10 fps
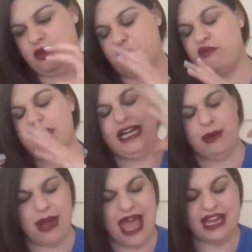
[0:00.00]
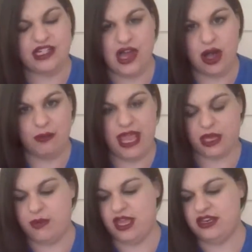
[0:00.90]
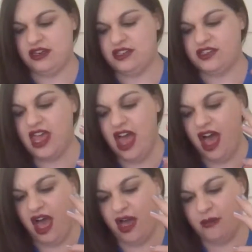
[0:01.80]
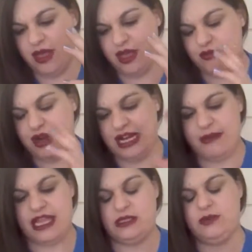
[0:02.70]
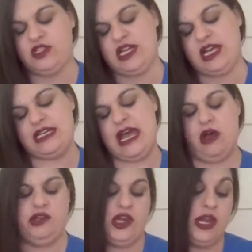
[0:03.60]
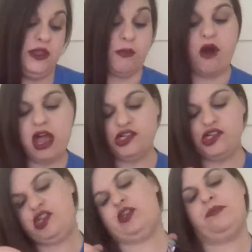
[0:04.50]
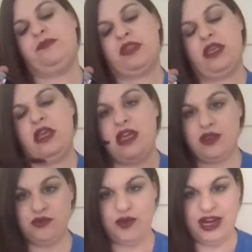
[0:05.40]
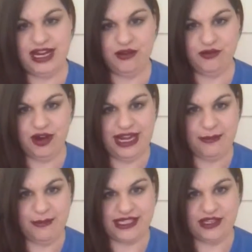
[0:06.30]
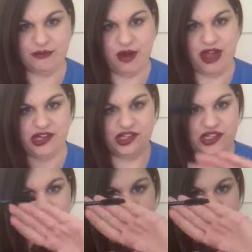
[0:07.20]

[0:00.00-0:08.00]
really black dark pigments um, it really makes them stand out I'll show you the brush really really massive brush